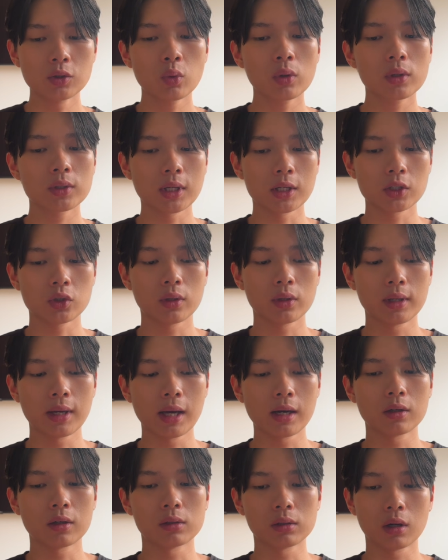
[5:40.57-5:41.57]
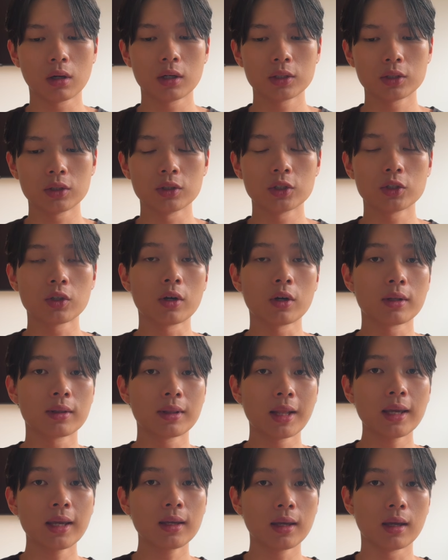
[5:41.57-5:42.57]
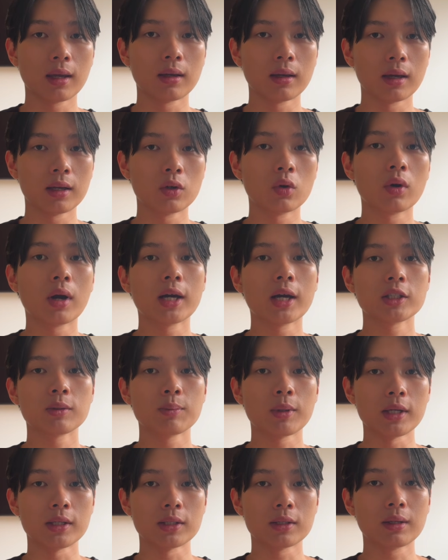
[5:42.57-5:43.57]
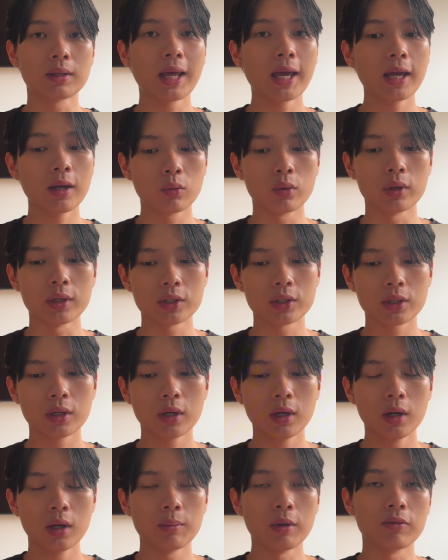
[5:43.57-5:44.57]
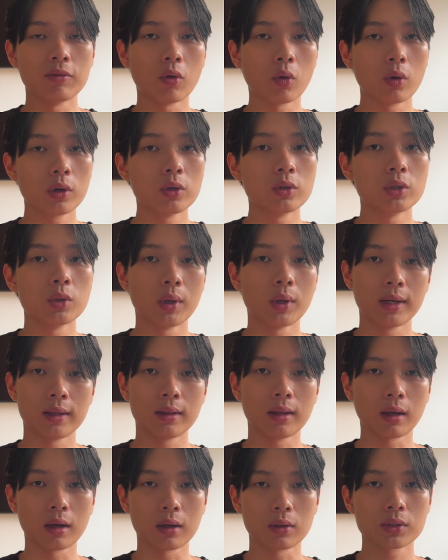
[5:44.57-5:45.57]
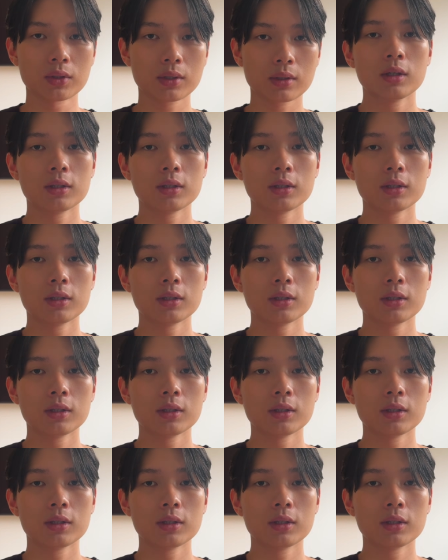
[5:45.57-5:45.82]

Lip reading: will essentially get Claude to start thinking in your ICP's language before you do anything else.